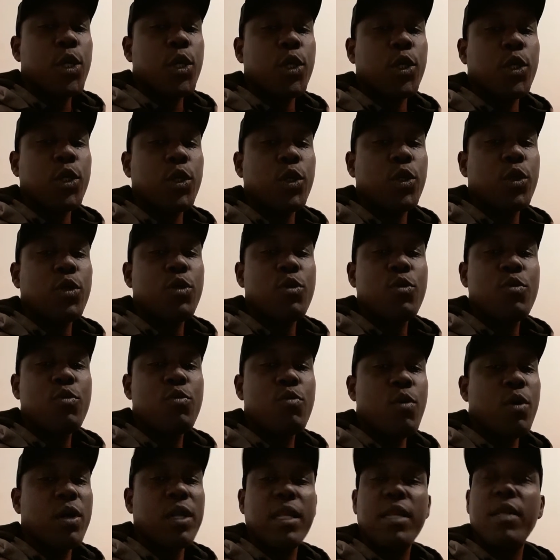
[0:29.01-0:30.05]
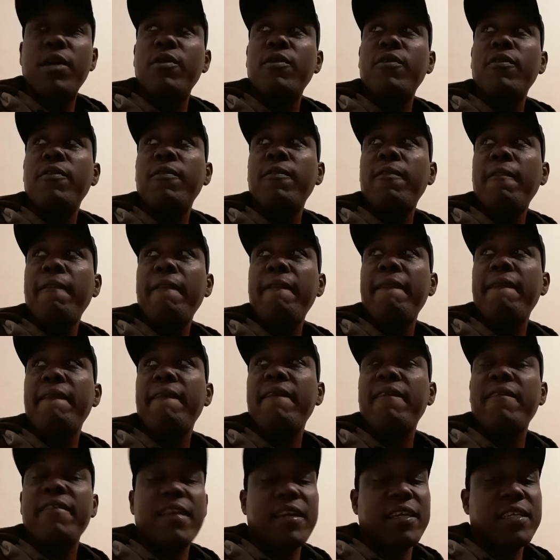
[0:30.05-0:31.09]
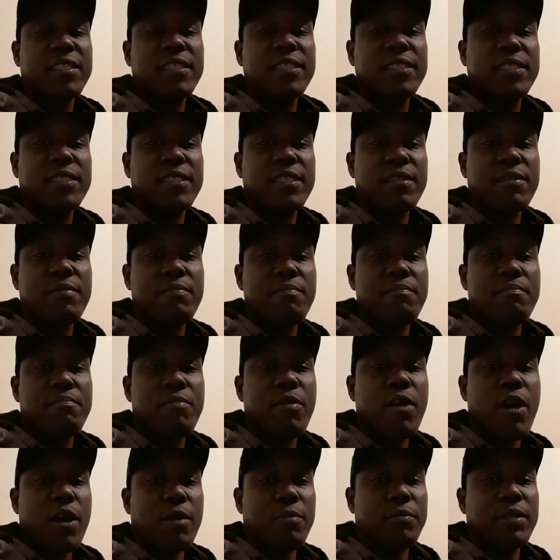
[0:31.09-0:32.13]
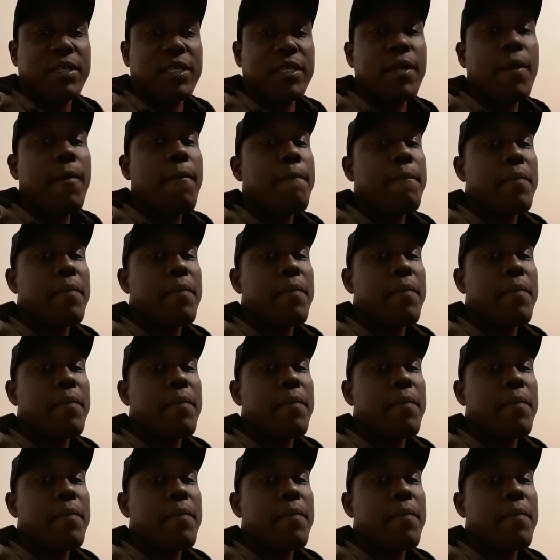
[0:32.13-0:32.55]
you won't know this probably,